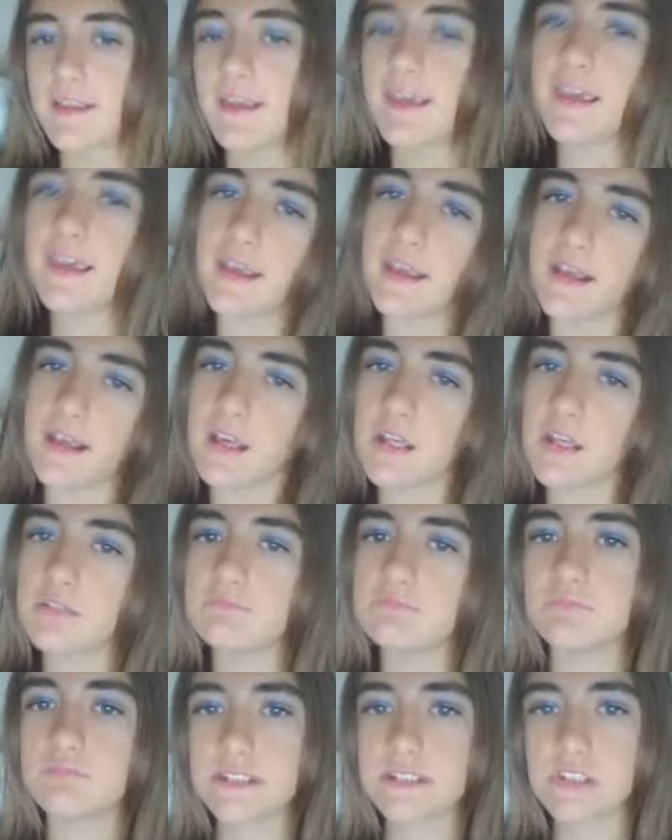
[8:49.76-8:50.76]

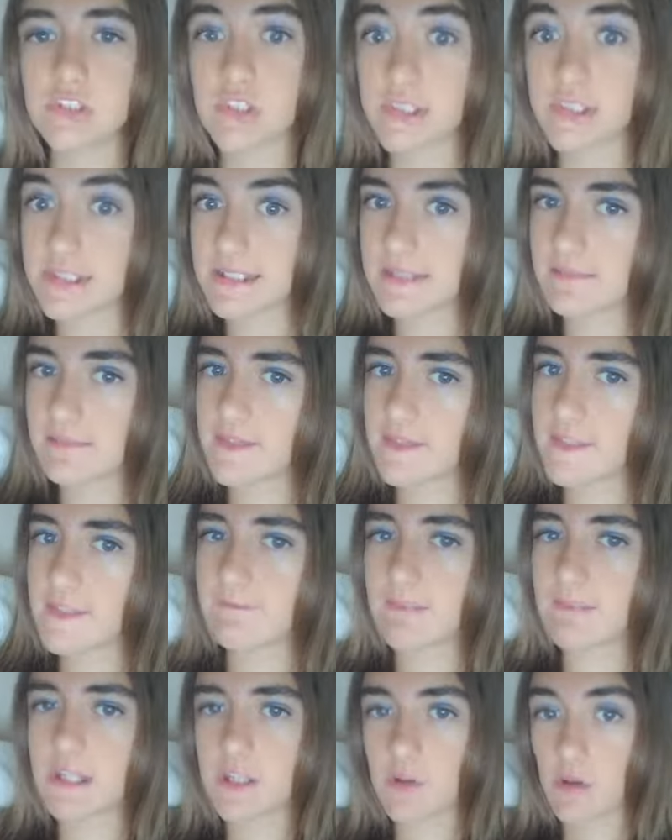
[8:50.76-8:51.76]
And be sure to give this
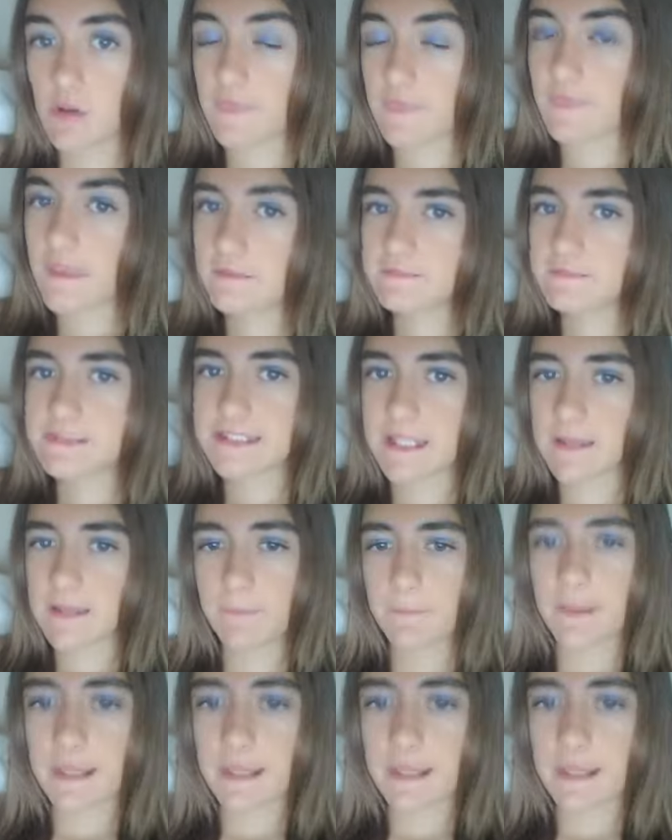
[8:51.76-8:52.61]
video a thumbs up